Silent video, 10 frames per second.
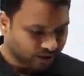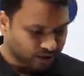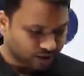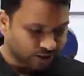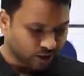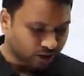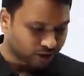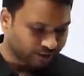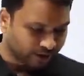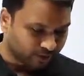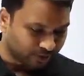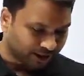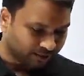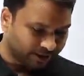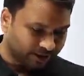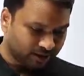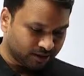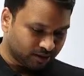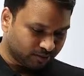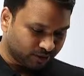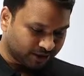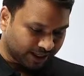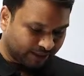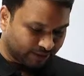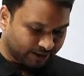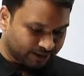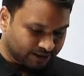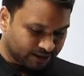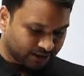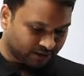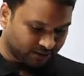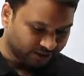So, the document requirement, timelines,